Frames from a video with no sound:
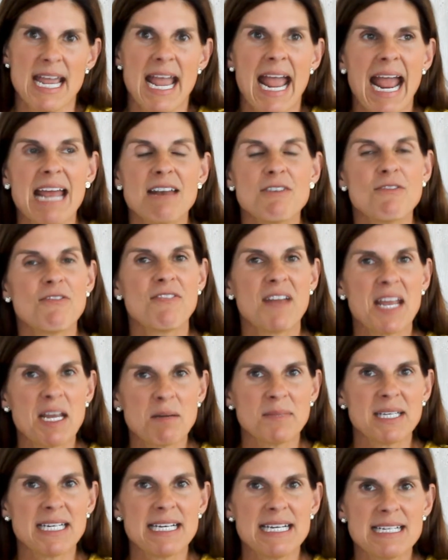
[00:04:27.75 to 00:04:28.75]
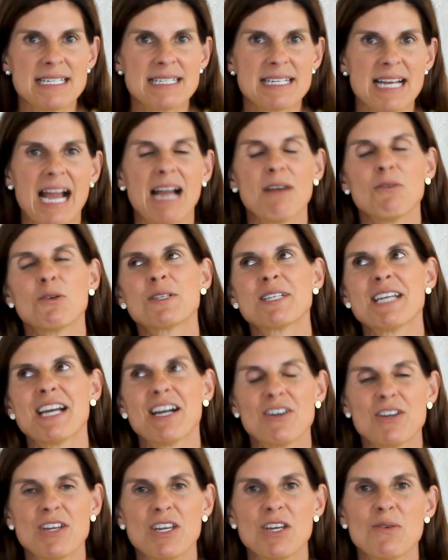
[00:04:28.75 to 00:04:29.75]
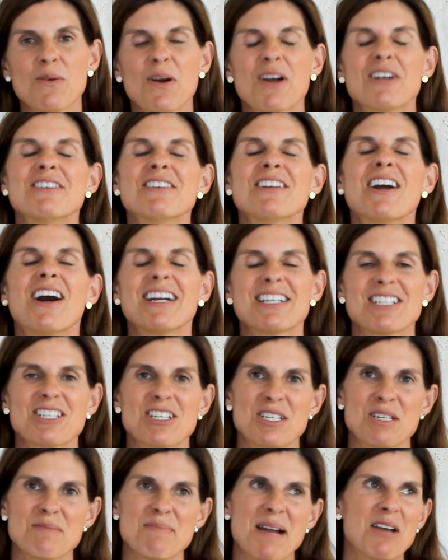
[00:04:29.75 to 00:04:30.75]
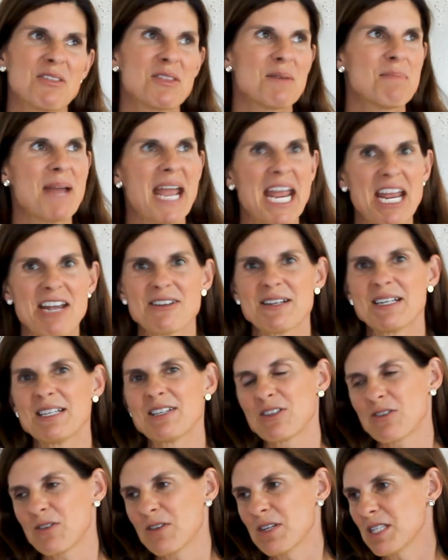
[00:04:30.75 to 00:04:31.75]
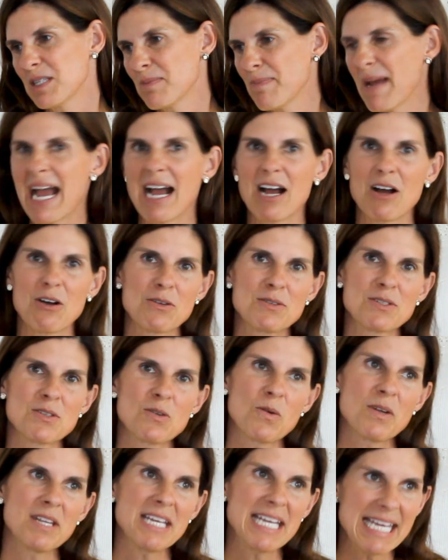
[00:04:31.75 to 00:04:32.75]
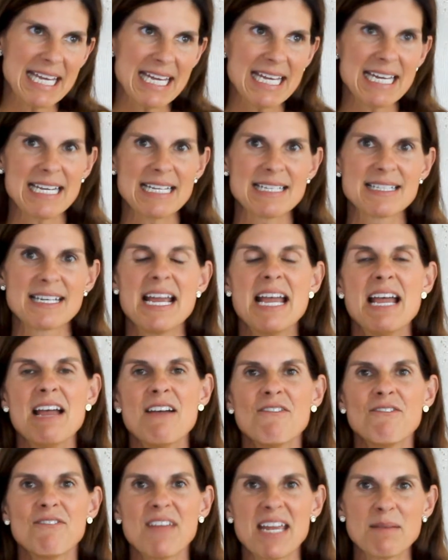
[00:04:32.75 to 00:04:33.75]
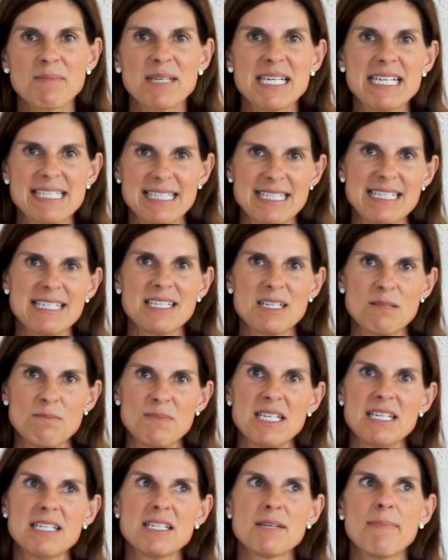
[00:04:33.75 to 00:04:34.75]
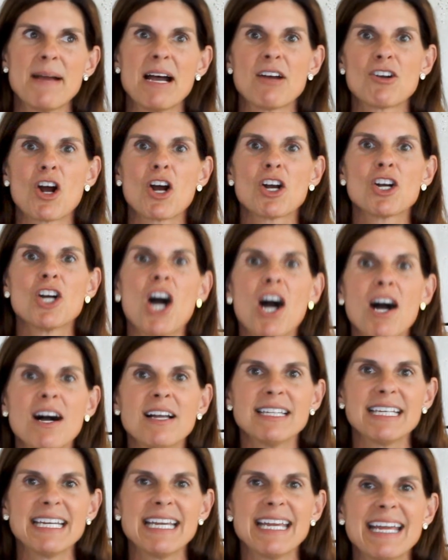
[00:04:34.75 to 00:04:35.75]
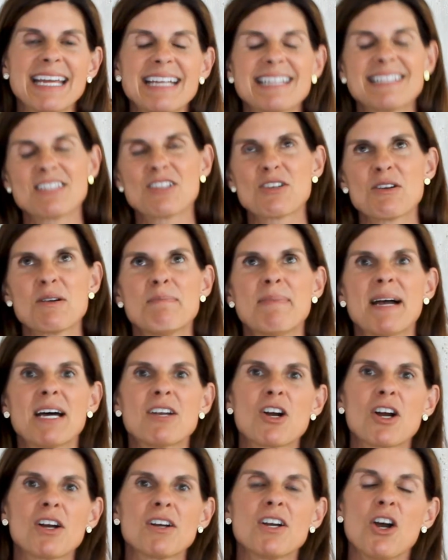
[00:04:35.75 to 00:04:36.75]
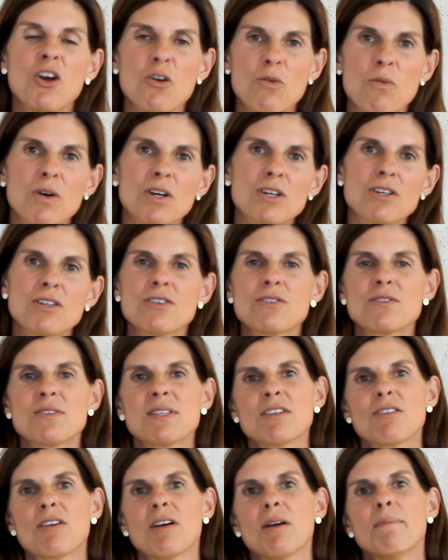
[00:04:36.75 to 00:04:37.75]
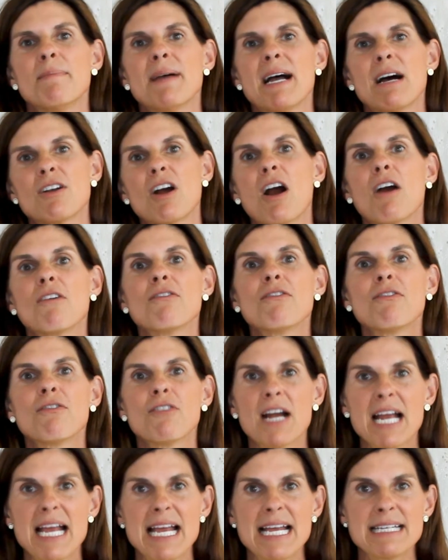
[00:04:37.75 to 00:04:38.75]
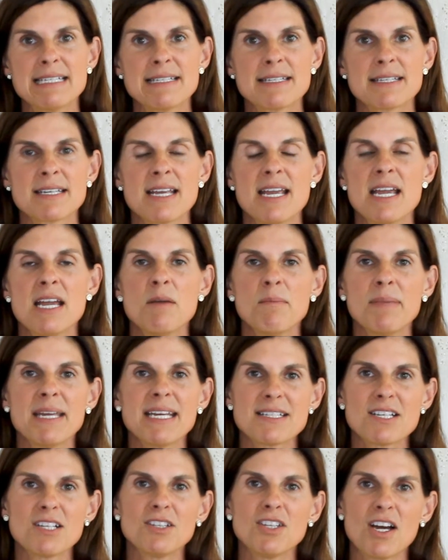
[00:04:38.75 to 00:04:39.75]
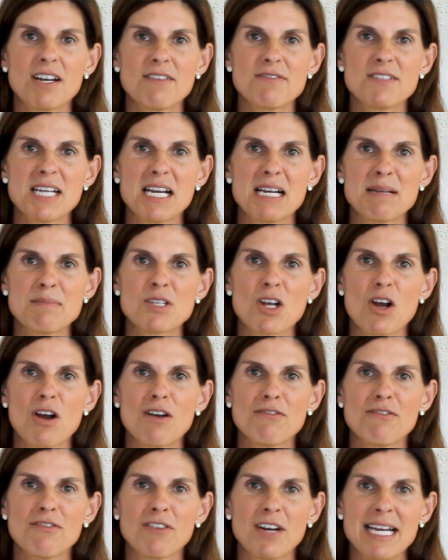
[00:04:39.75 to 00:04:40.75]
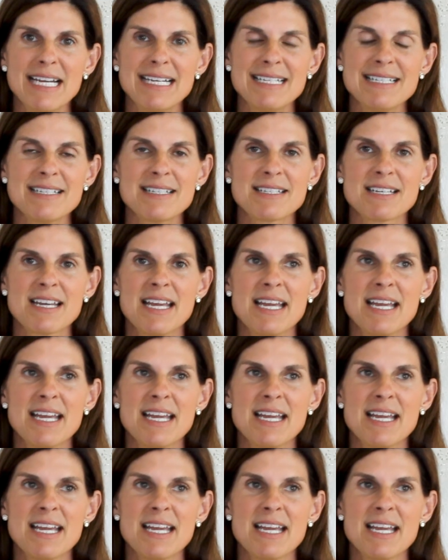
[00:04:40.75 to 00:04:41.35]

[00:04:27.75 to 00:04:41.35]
And families, I will tell you, are not just about the parents or the spouse or the kids. Family systems is about our colleagues. They're about our coworkers. They're about our friends, because a lot of times our friends